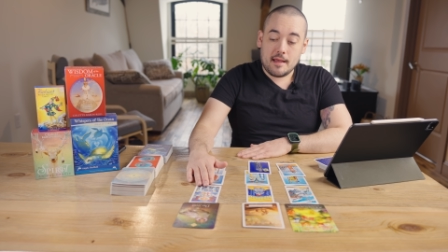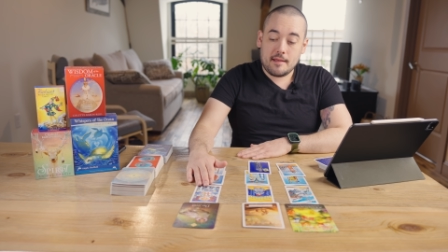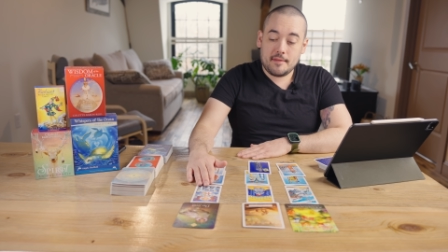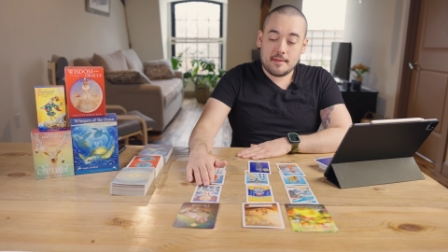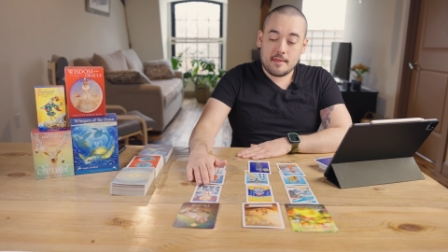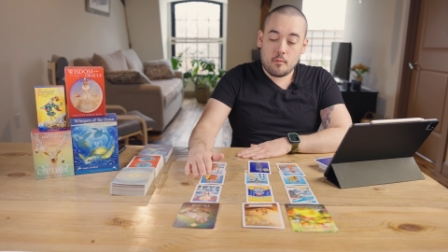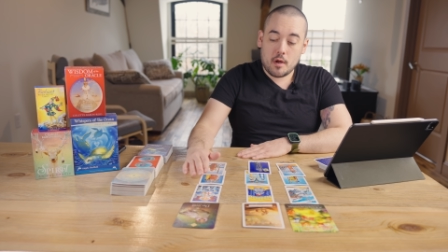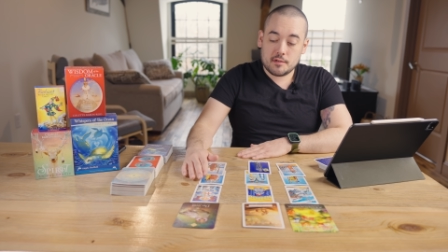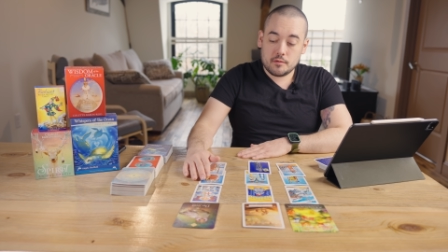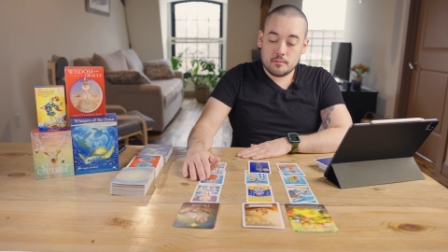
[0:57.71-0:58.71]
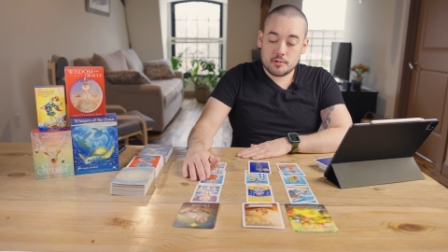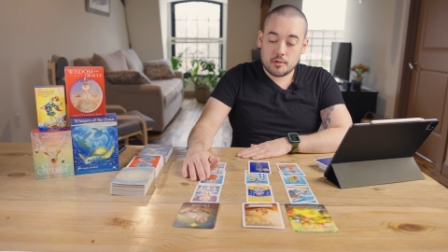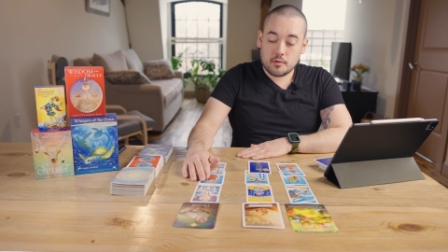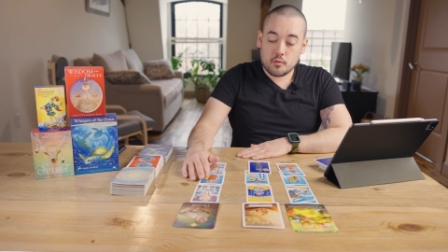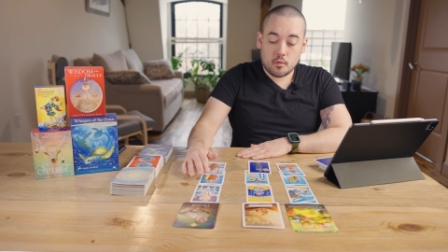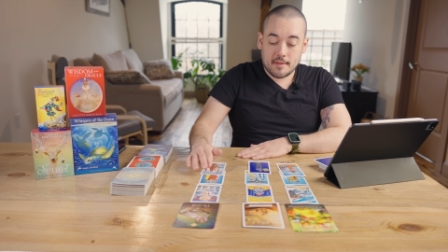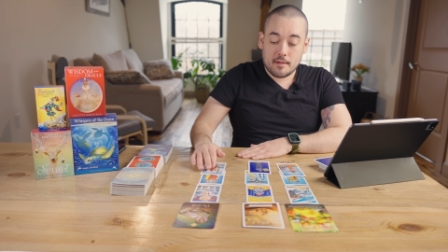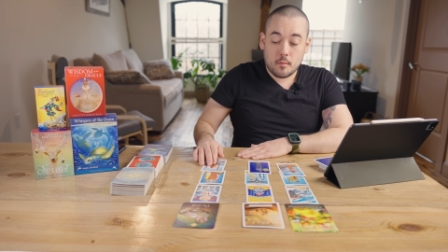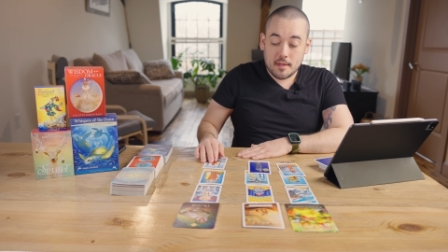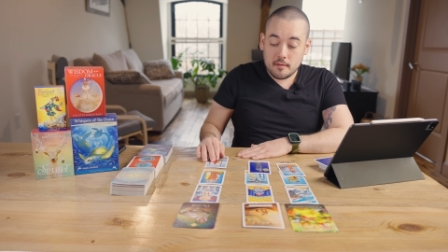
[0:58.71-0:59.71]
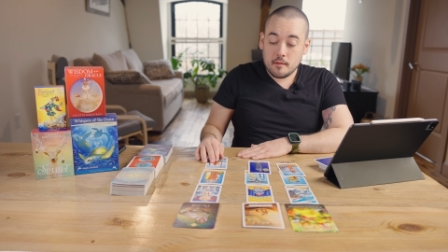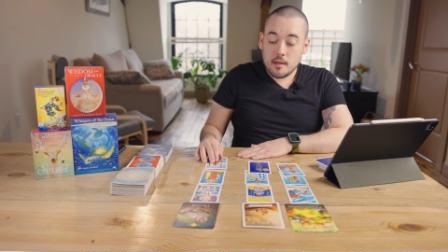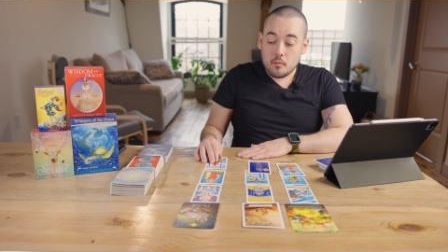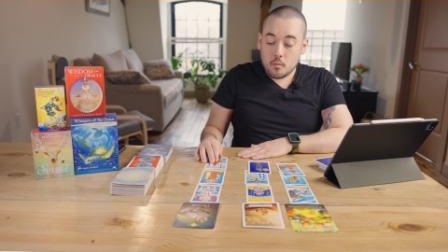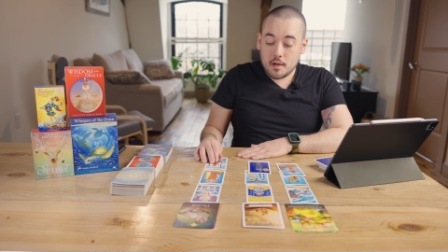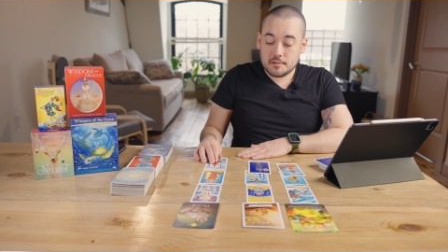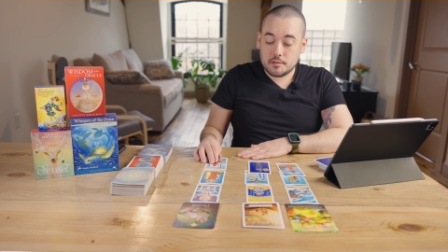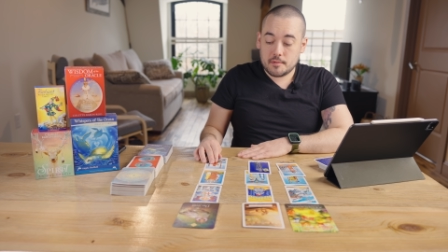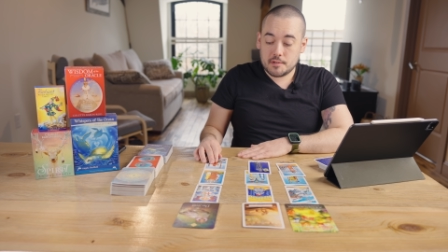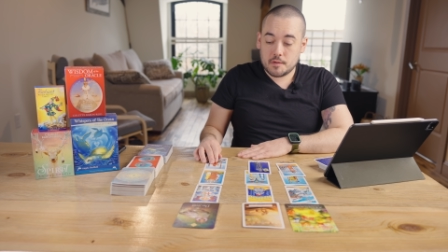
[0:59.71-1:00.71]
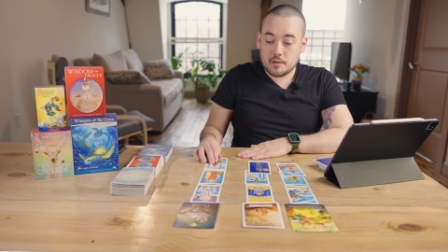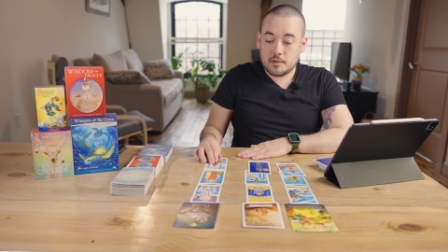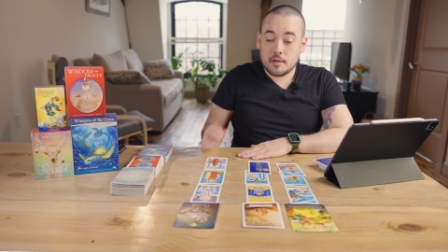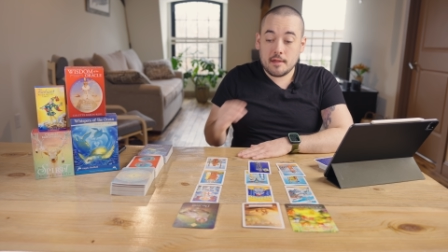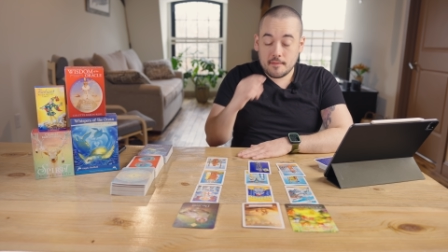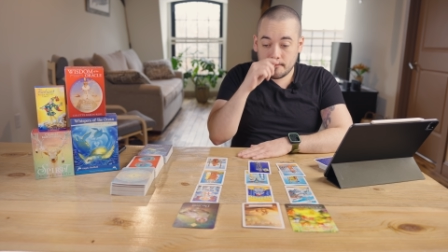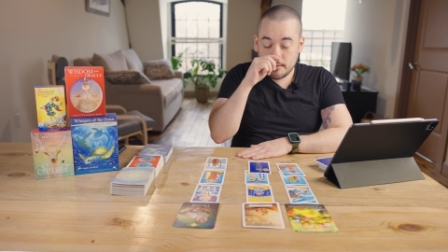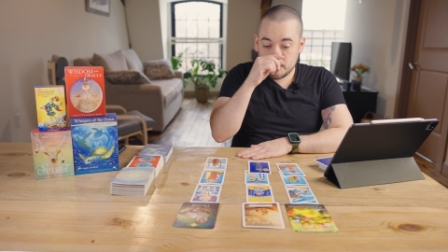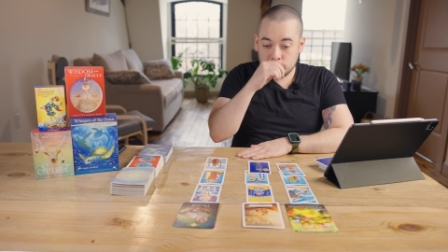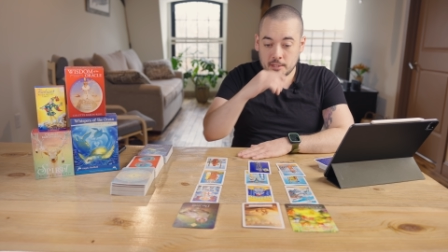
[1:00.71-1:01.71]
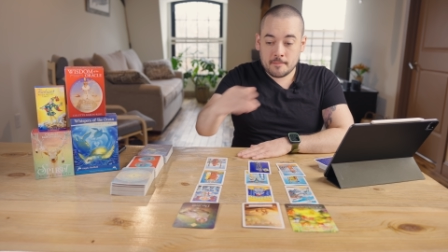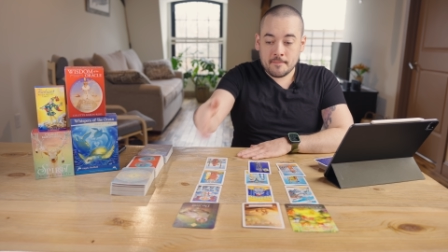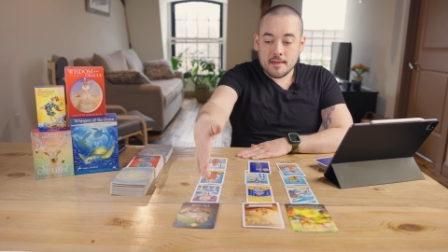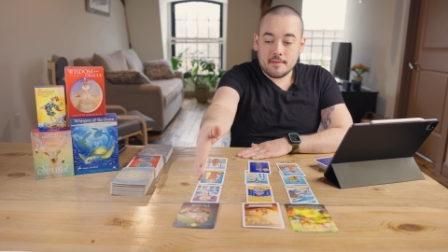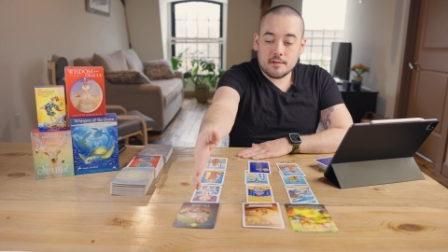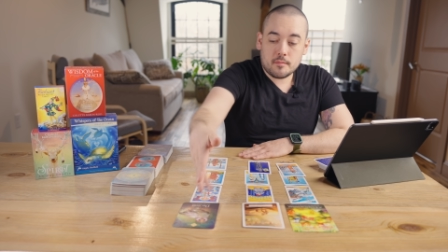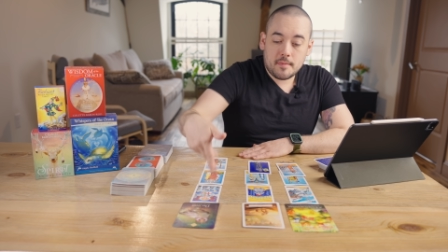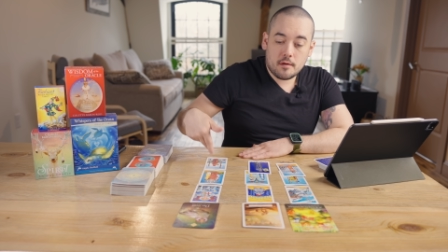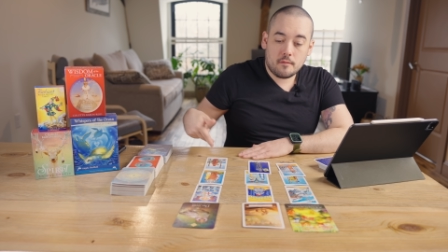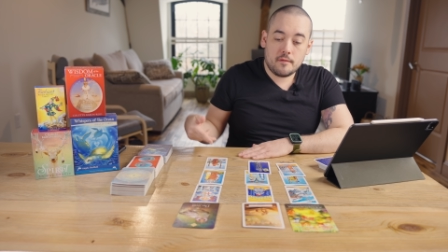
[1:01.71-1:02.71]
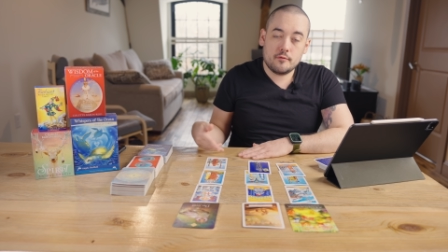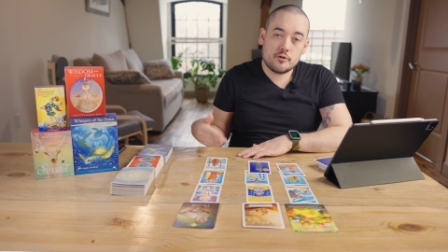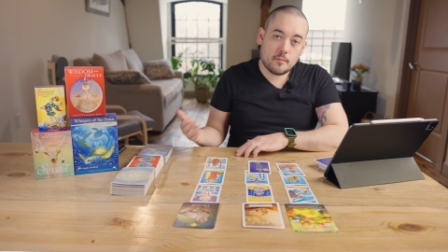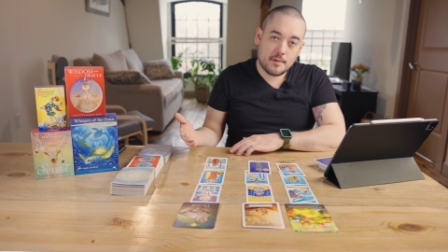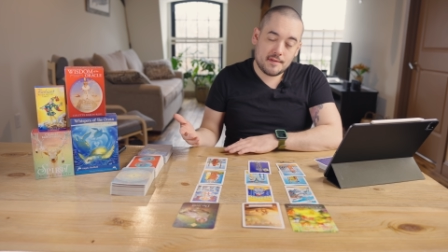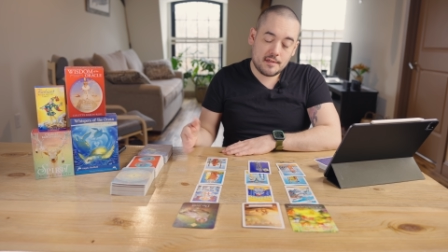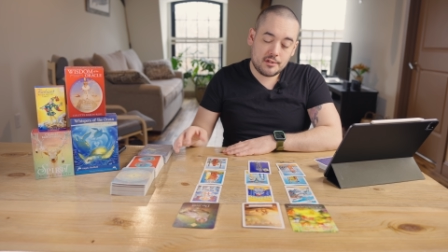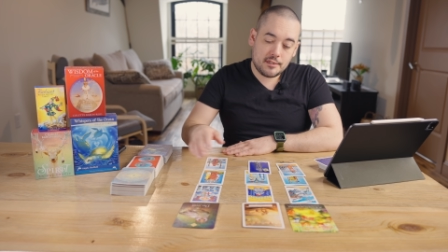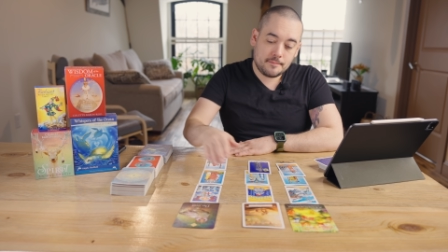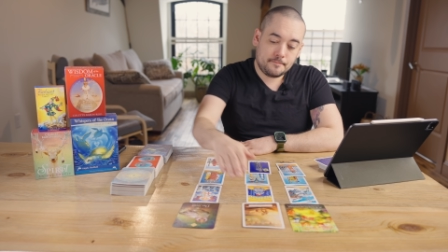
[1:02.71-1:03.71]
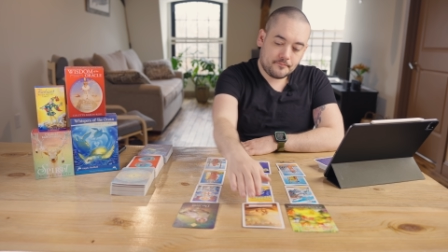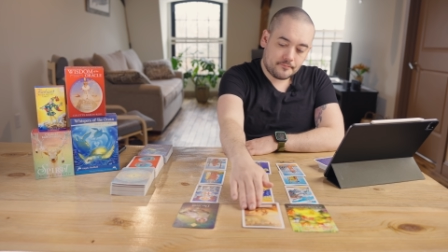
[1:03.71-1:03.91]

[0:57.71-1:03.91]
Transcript: I feel like they want to return, or they will want to return in the future. This would be your future position.